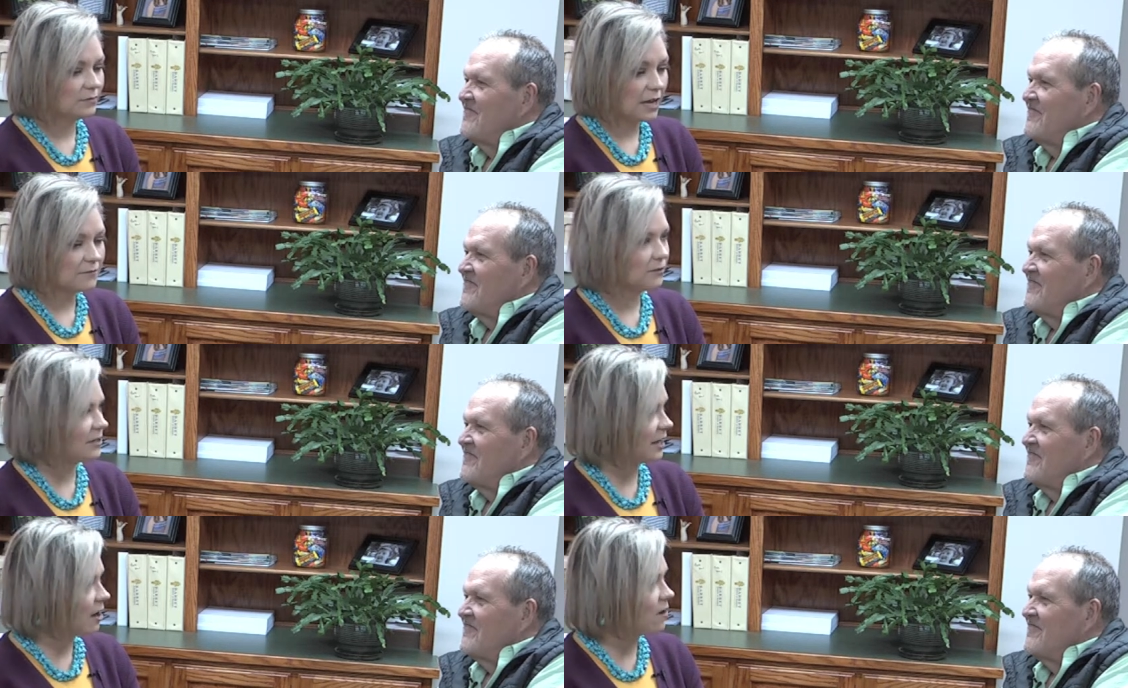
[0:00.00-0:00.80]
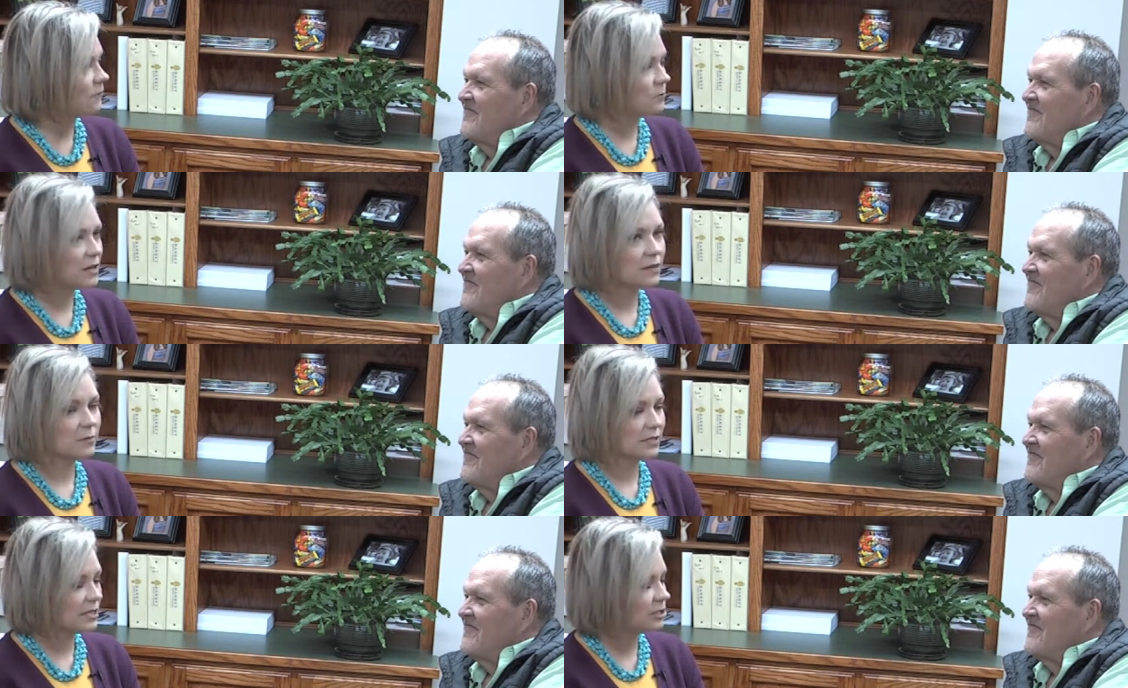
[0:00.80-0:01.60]
Speaker 1: thankfully they offered me
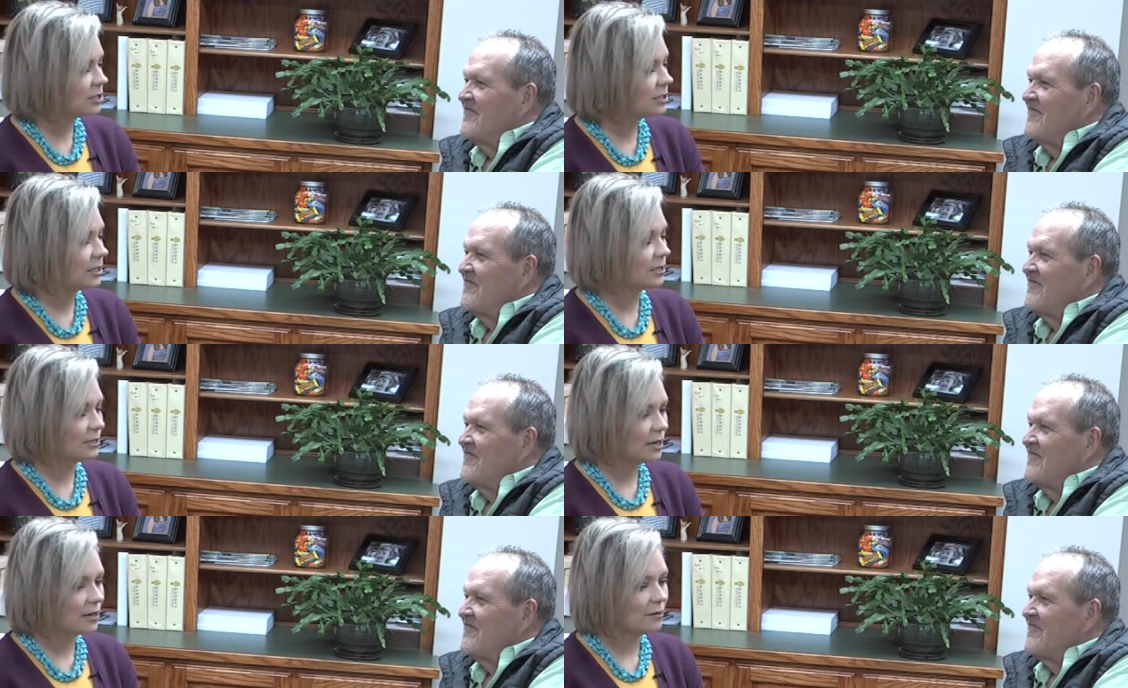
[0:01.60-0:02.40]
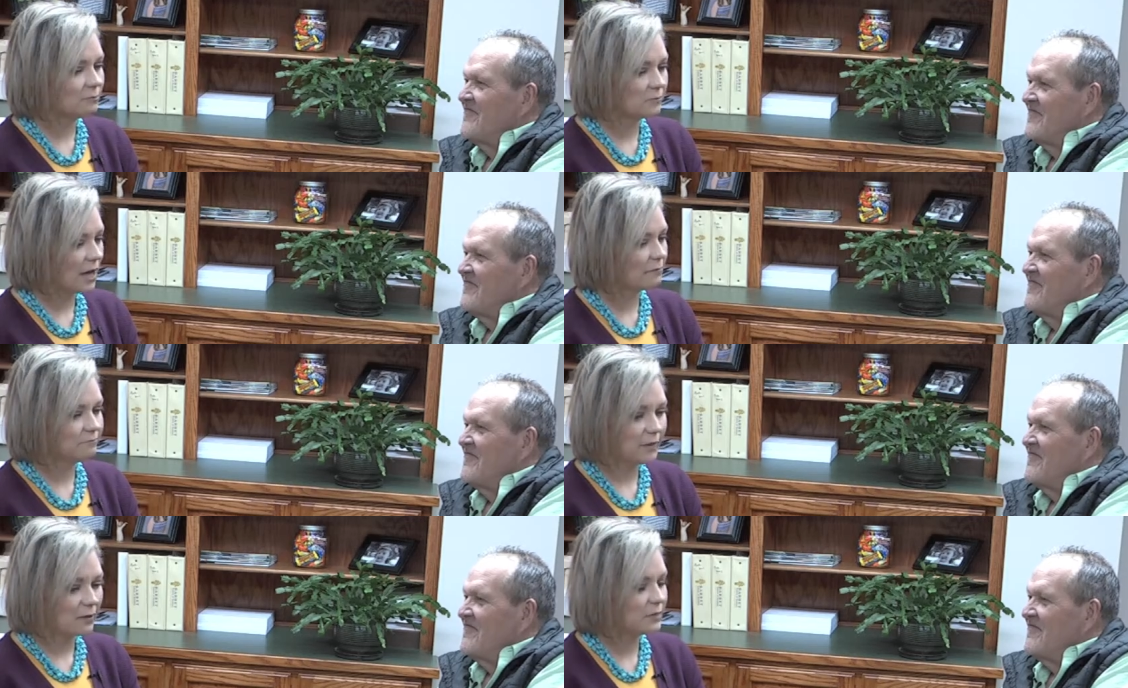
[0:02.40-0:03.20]
the position and um, I,
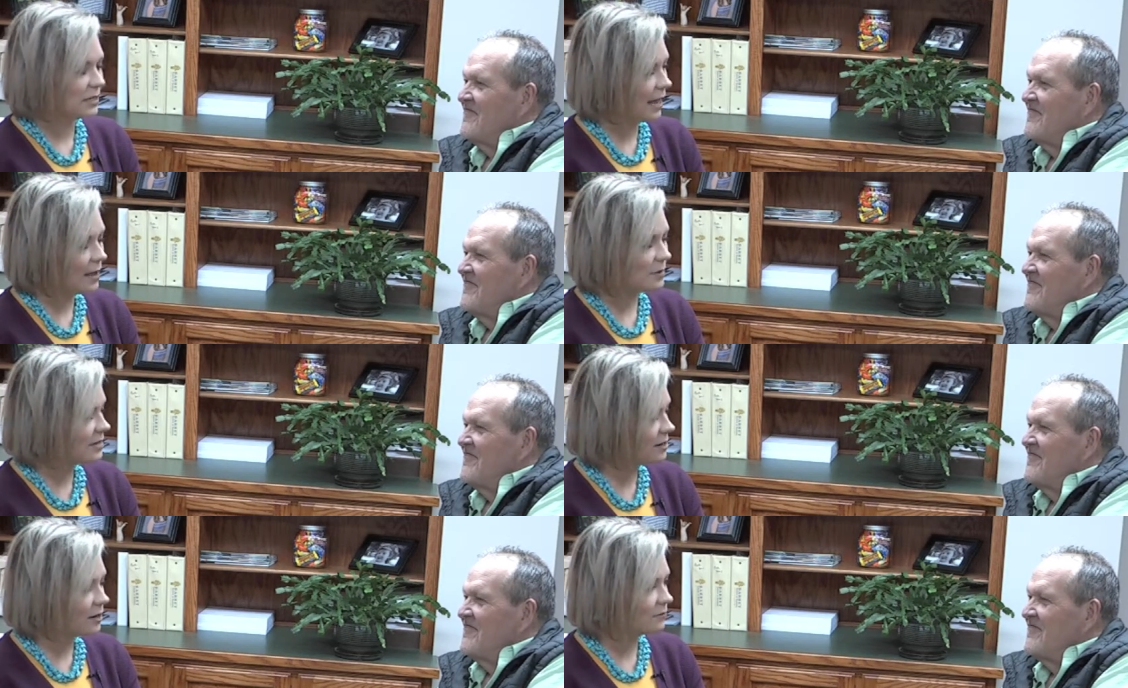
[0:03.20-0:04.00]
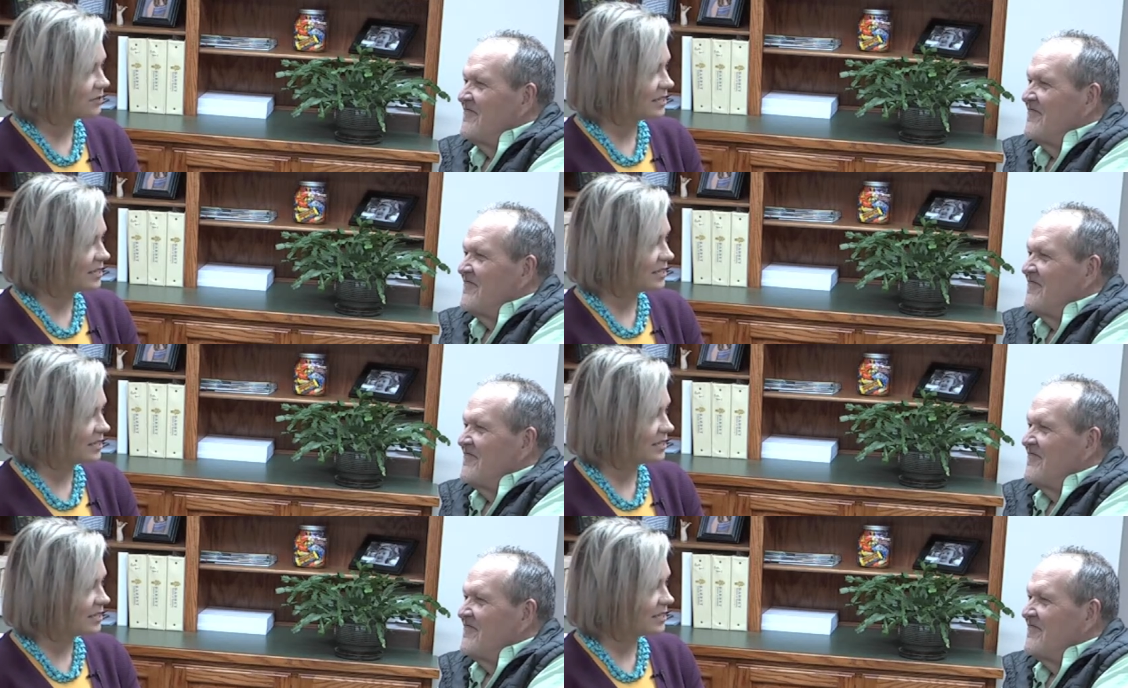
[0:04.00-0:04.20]
have been happy here ever